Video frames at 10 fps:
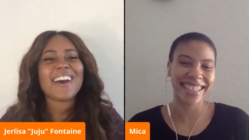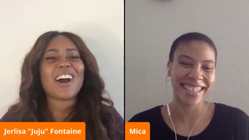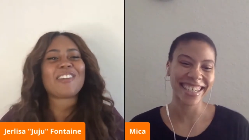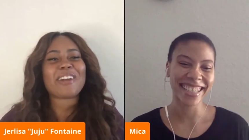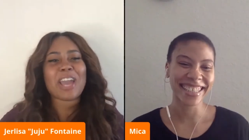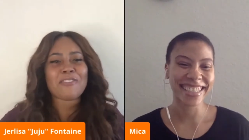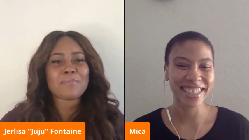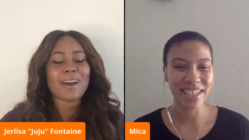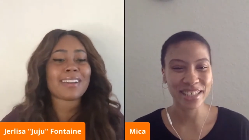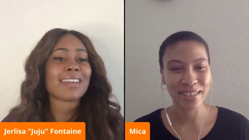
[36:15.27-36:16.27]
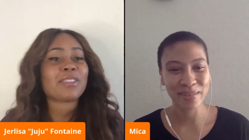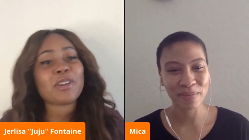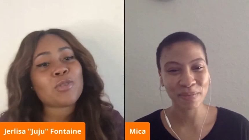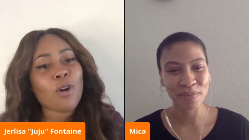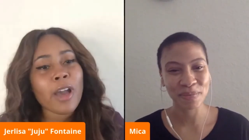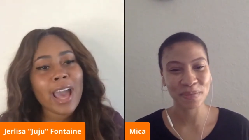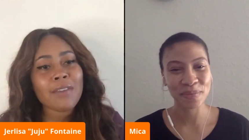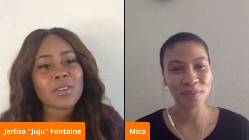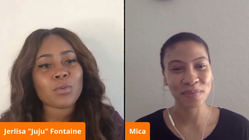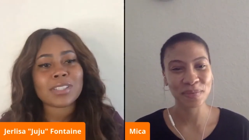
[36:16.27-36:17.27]
Speaker 1: all right, everybody, and there you all have
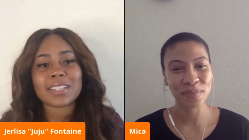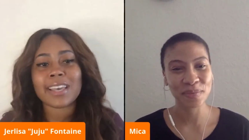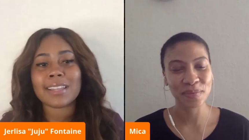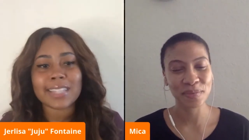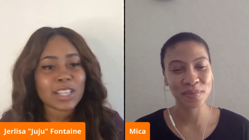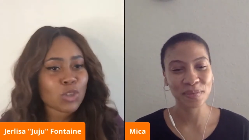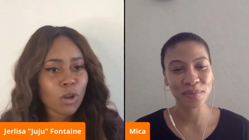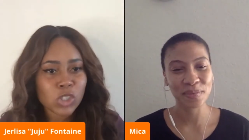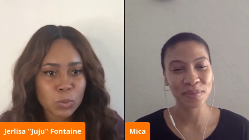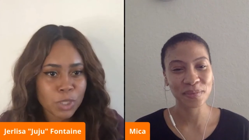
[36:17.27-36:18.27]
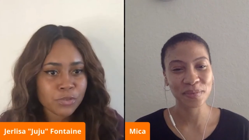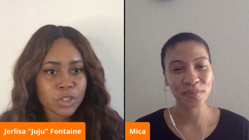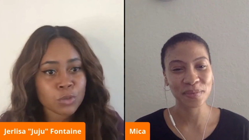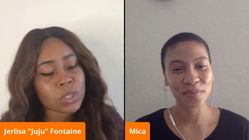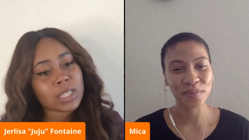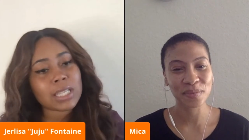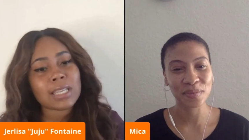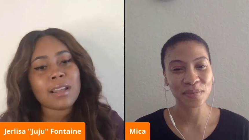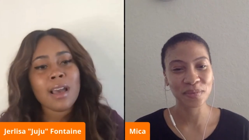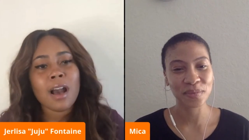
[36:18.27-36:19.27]
it. Once again, thank you all so much for tuning in.
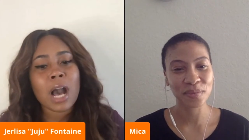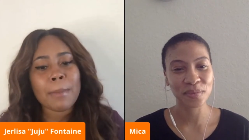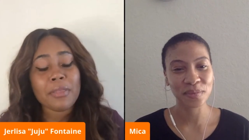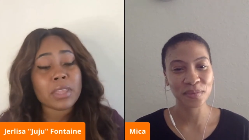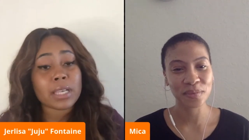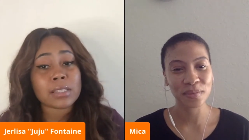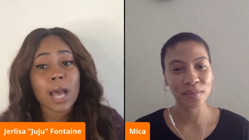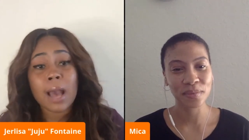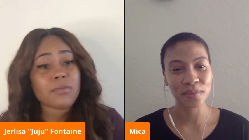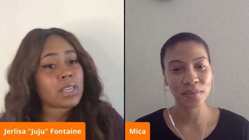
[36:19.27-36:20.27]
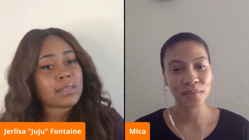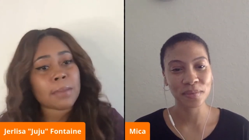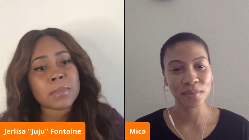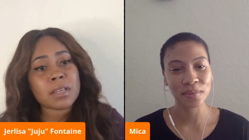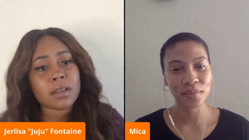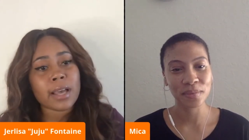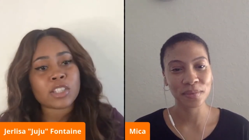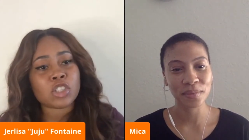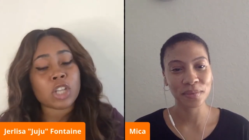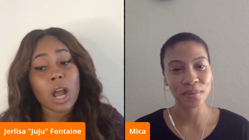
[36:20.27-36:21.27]
Um, I think it's obvious that Mica
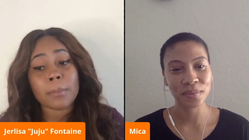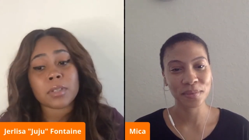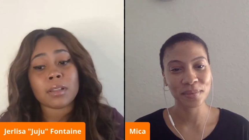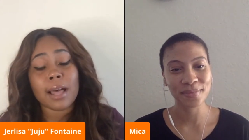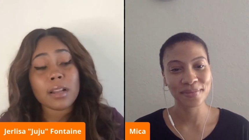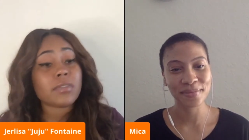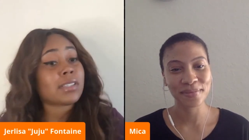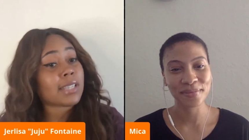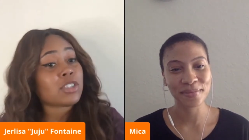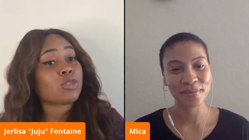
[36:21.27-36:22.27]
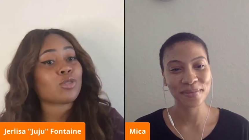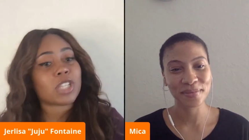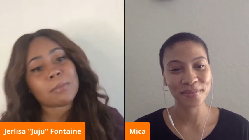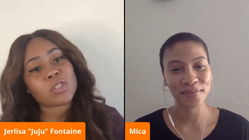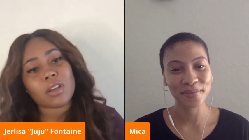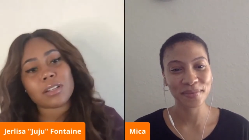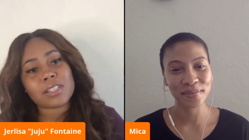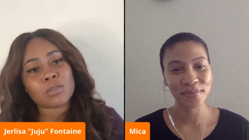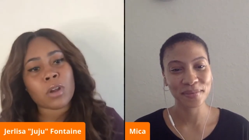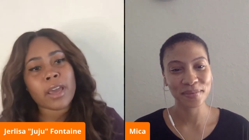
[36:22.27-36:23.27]
has dropped a lot of essential gems on
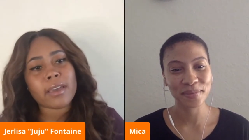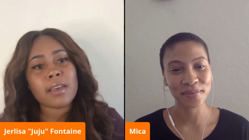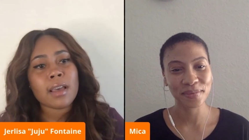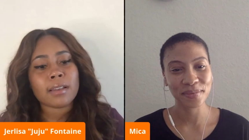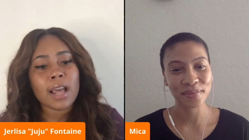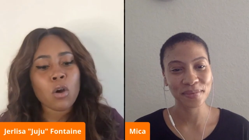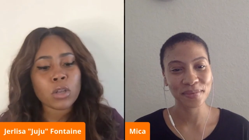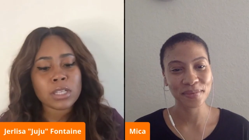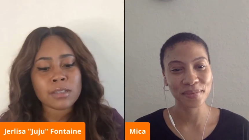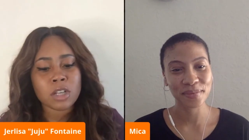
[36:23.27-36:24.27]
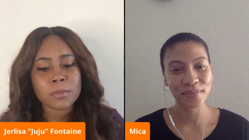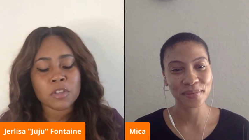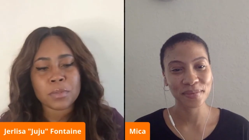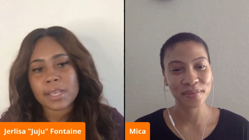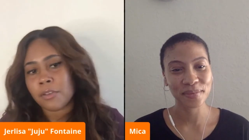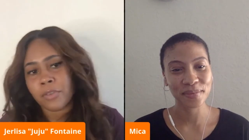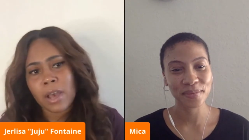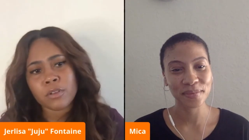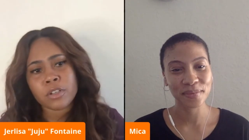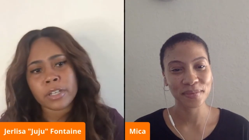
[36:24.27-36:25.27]
us, right? Not only in terms of being a
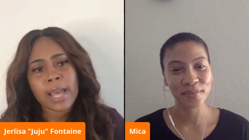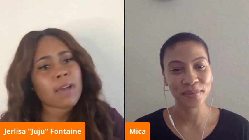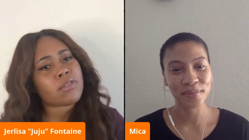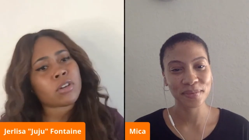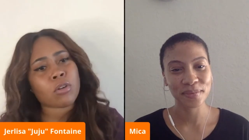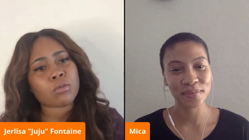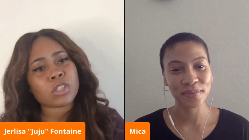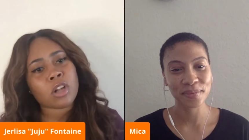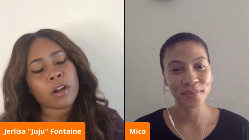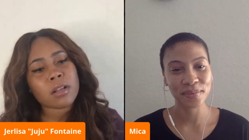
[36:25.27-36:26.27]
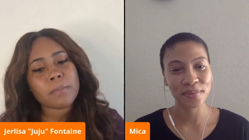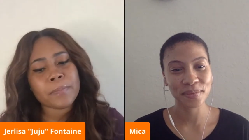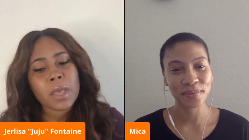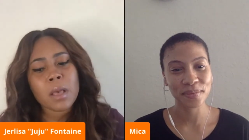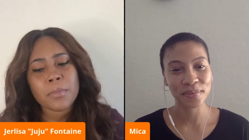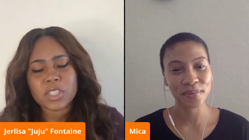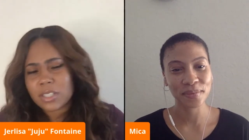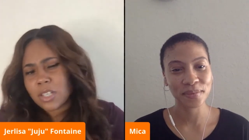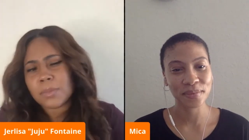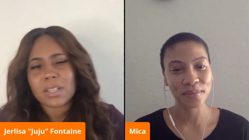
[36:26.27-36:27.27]
founder and having her own startup, but just in
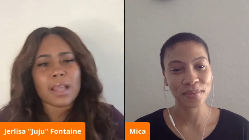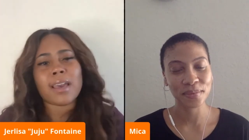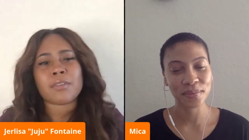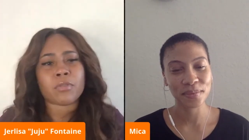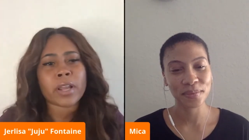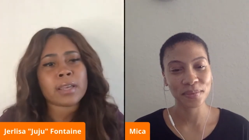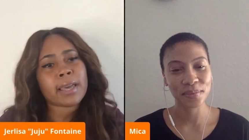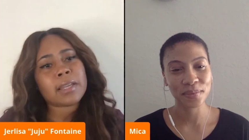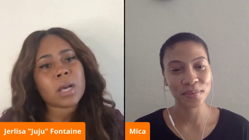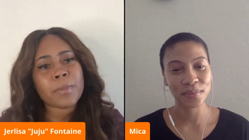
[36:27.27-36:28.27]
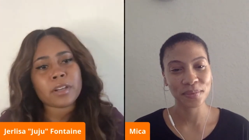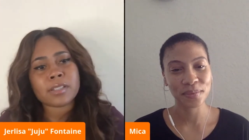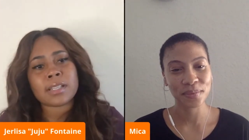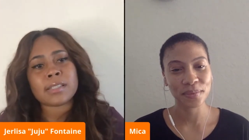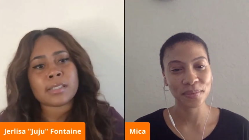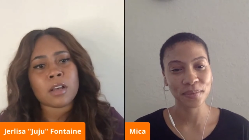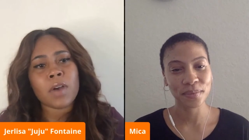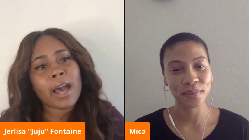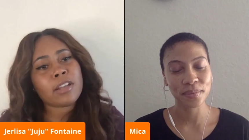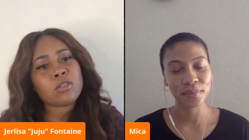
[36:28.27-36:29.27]
terms of life, right? And getting a better sense of
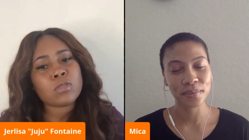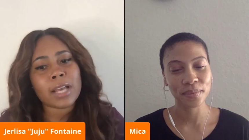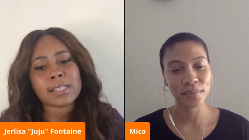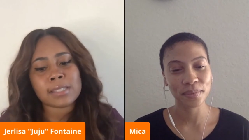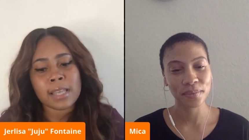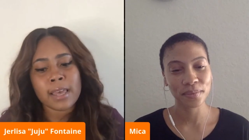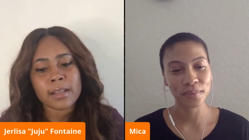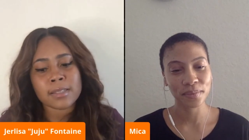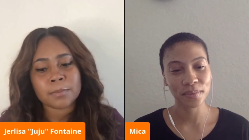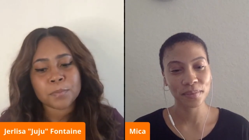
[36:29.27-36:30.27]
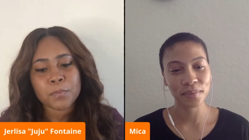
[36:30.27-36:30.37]
how do you dissect